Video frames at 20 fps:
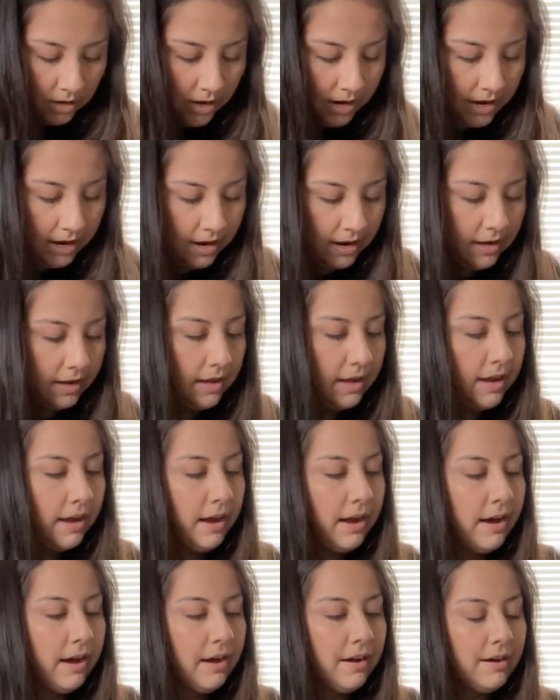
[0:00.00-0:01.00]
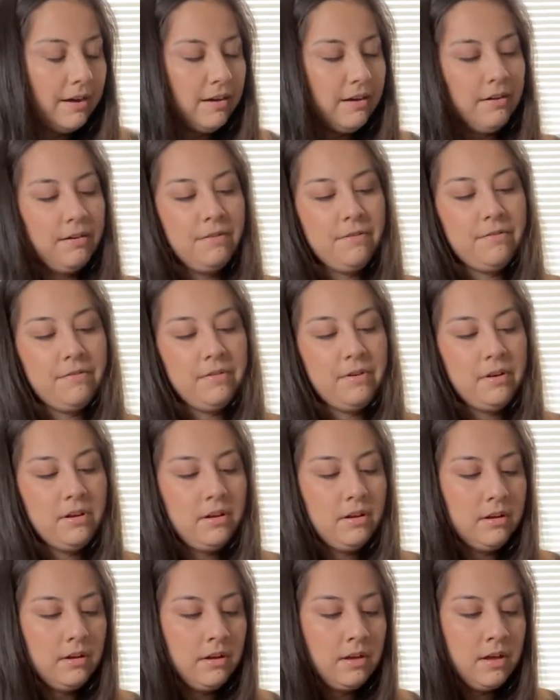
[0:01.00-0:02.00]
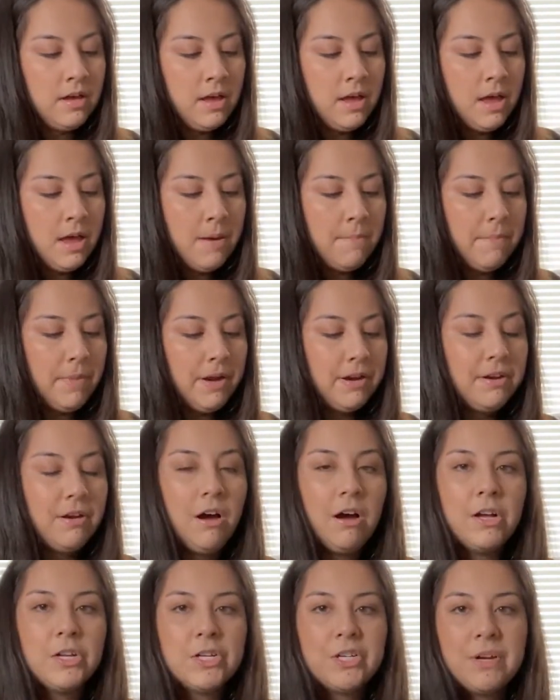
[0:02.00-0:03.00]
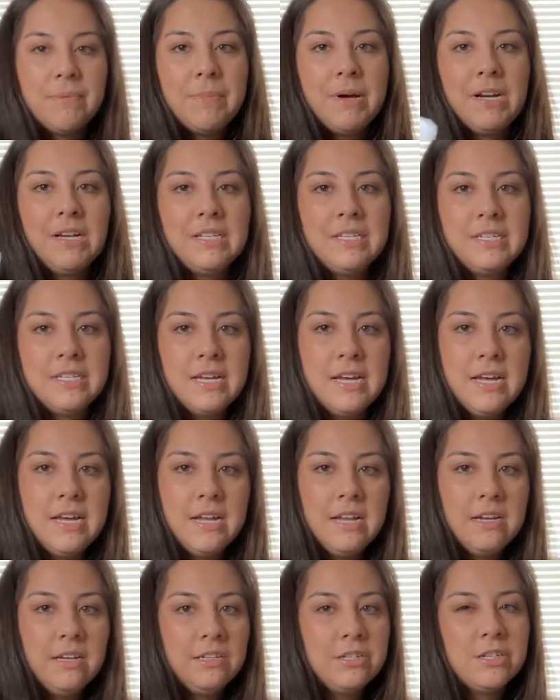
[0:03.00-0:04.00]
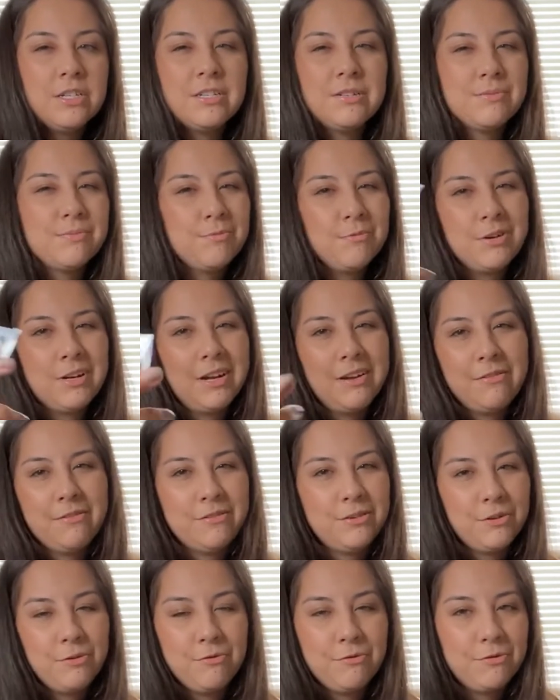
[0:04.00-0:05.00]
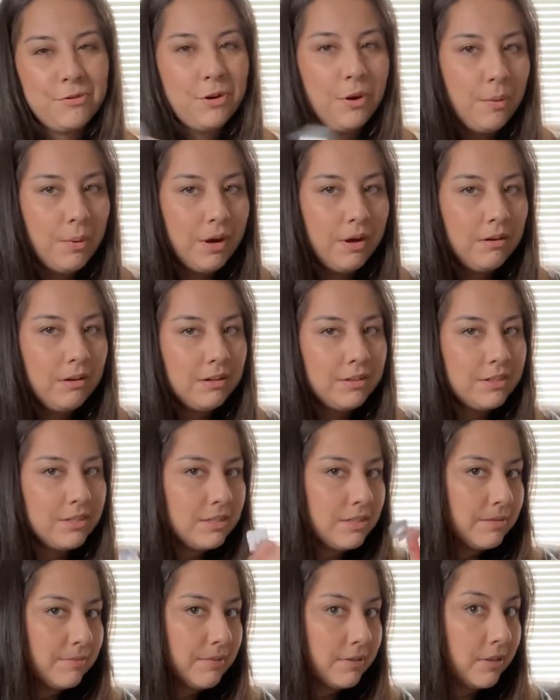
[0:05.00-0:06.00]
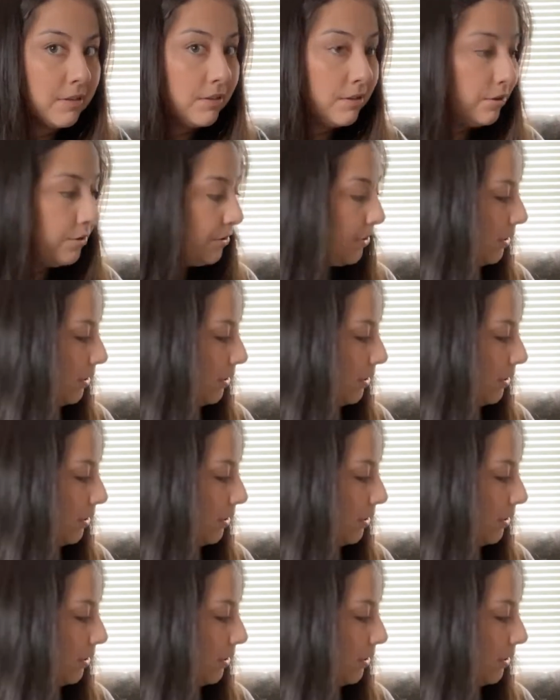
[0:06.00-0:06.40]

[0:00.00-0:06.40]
I have my nausea medicine, just when I don't feel well, I just, you